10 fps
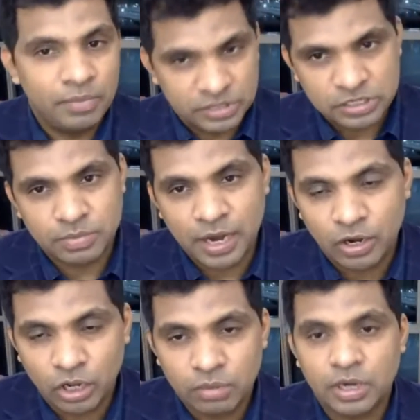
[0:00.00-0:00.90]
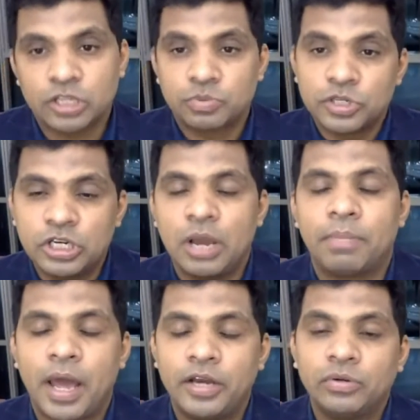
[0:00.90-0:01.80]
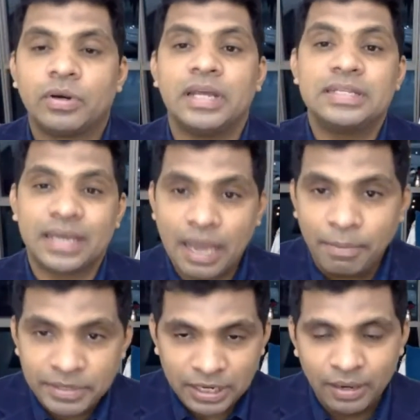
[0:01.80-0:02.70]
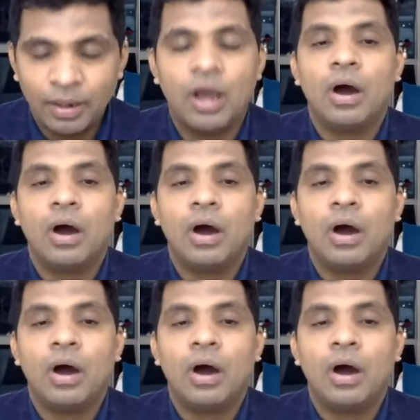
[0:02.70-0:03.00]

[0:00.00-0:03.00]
business plan document, especially a plan to raise a capital,